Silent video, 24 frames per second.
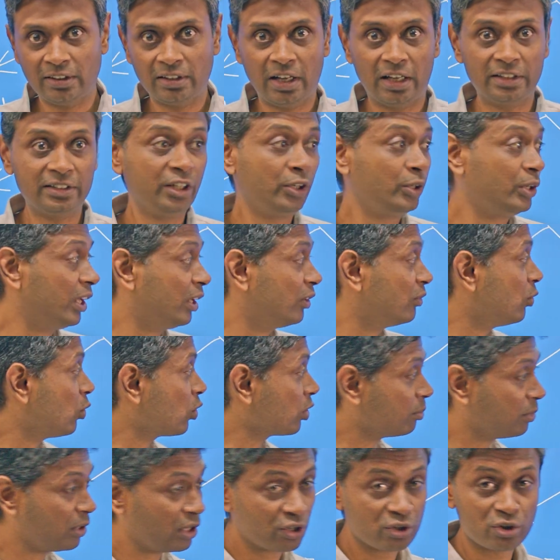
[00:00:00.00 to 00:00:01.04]
And then you take
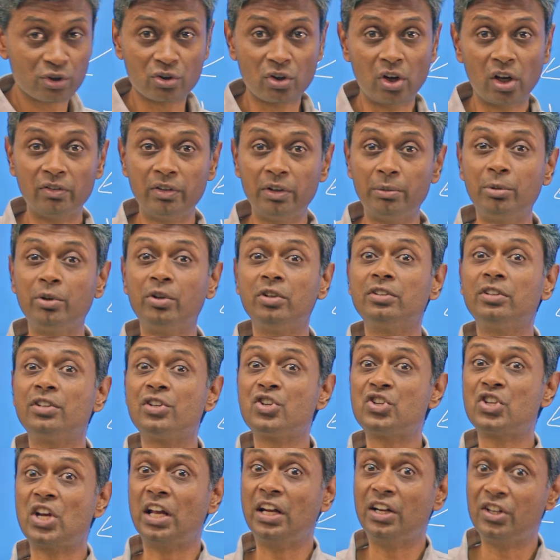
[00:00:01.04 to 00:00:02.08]
4 minutes to solve it because it's
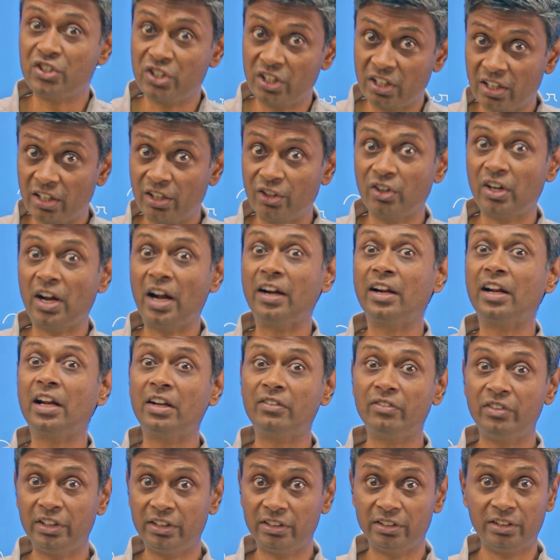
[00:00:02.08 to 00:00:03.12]
challenging and you're
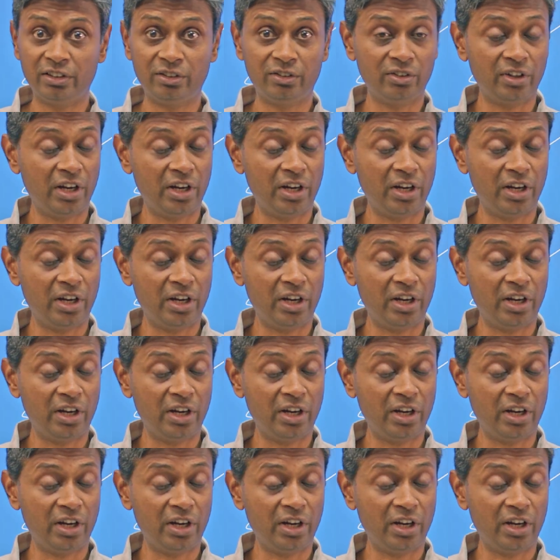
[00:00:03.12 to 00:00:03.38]
unraveling things.